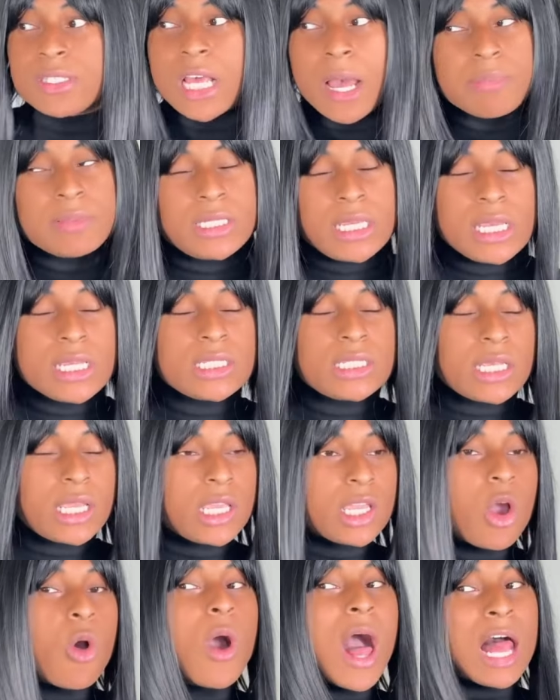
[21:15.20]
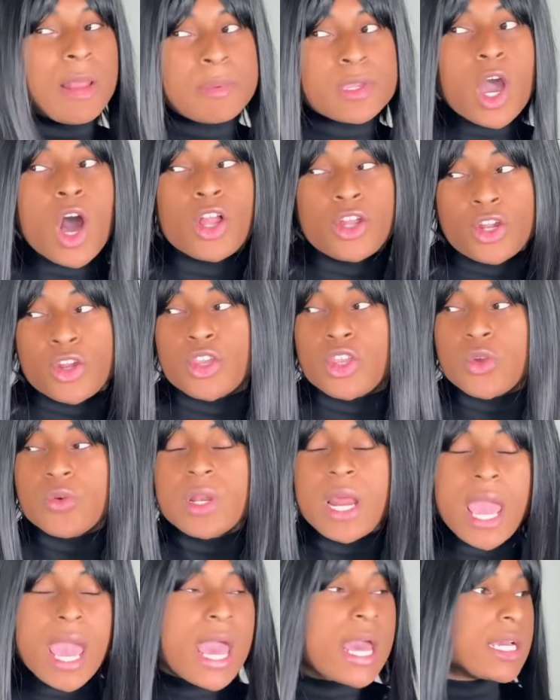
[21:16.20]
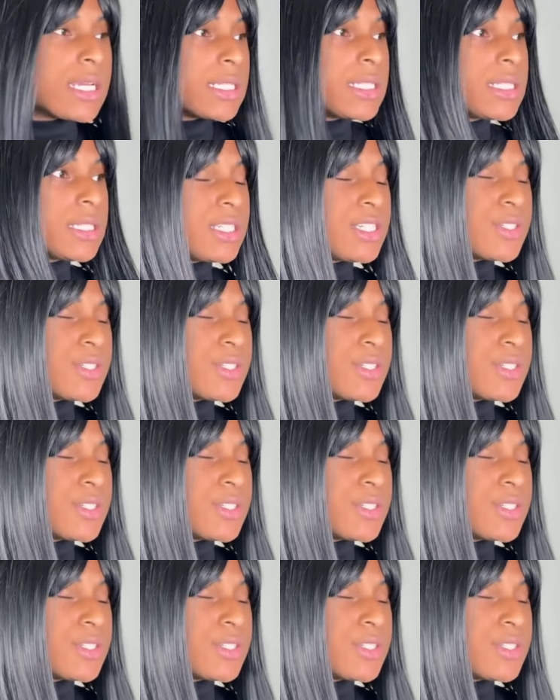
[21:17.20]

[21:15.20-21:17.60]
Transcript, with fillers: stop teasing or I'll be calling on you next.